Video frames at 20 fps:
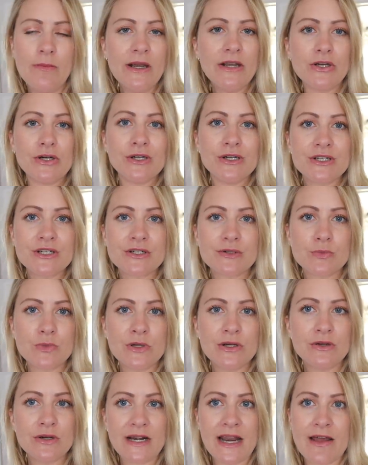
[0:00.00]
oh my gosh,
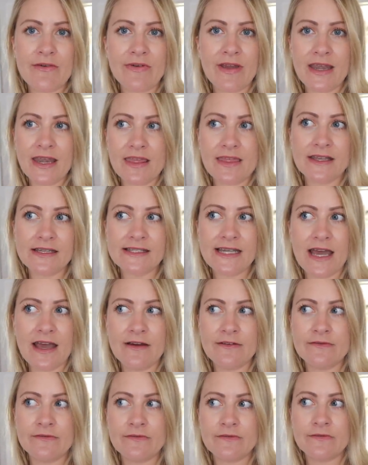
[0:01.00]
we're not going to have anything to
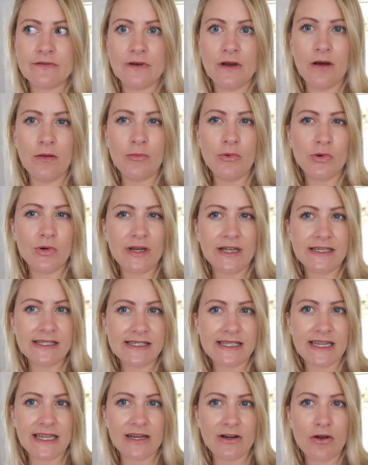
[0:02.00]
have our morning
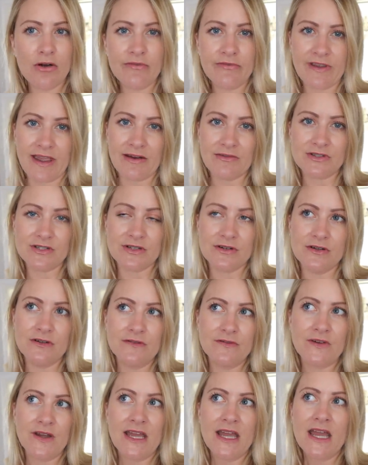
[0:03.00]
tea and coffee out
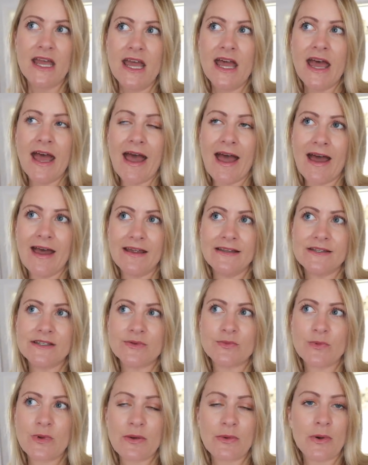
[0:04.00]
of.
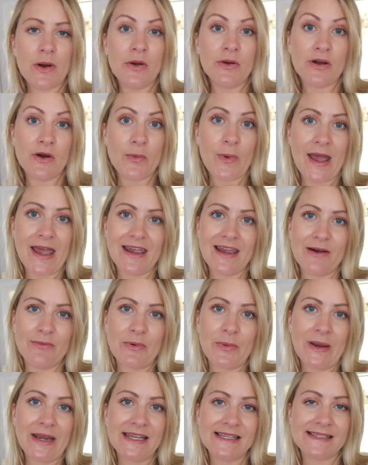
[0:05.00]
And we were on our way and
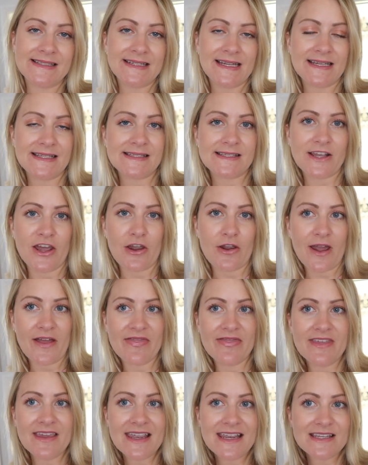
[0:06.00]
we went into Tesco,
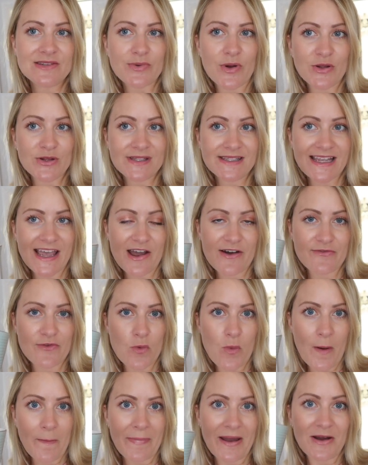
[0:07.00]
and these were on sale
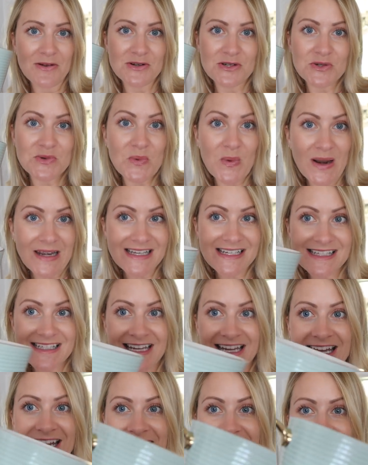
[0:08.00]
for
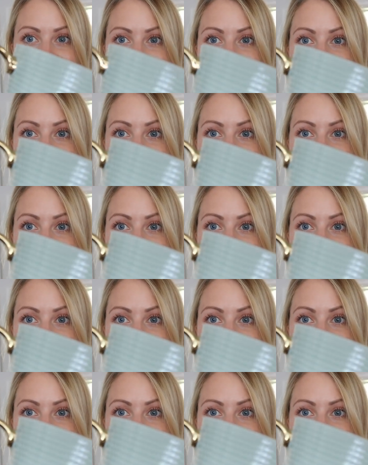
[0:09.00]
£1.20.